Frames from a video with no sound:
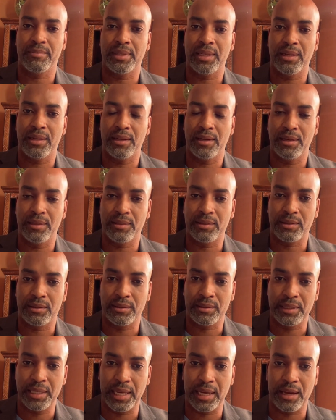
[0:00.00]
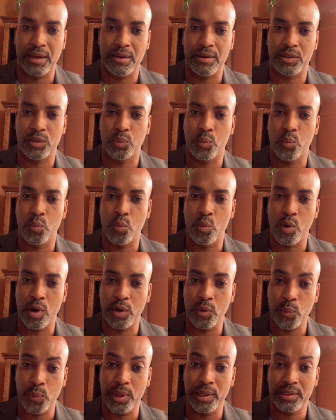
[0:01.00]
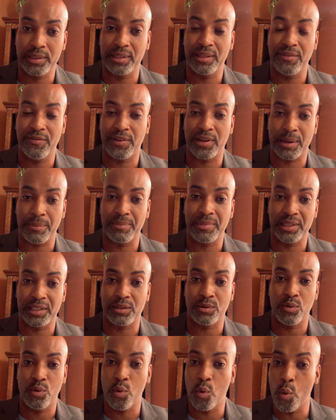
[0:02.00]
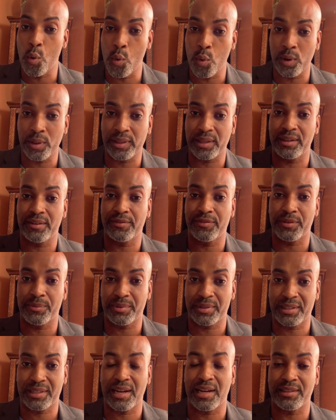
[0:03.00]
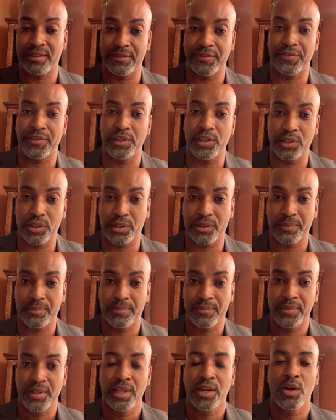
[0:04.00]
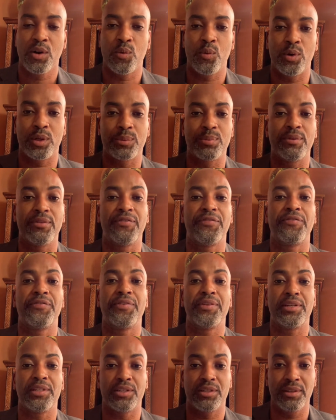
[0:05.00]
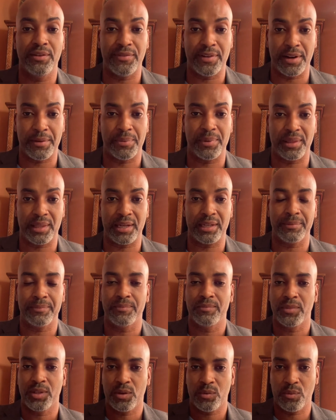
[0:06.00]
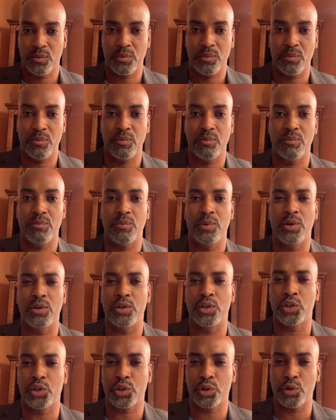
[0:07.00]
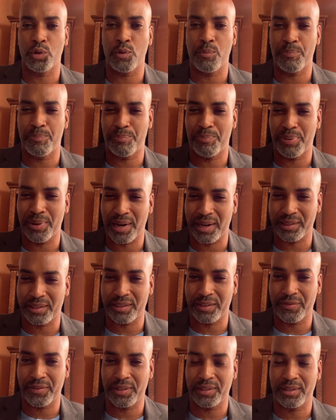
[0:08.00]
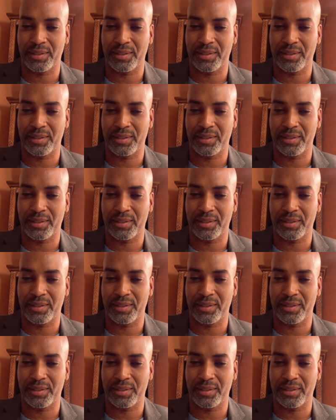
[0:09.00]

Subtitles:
It's taking us 1 week to develop this whole thing from start to finish. Once we finish developing that, we're going to show you parts of it,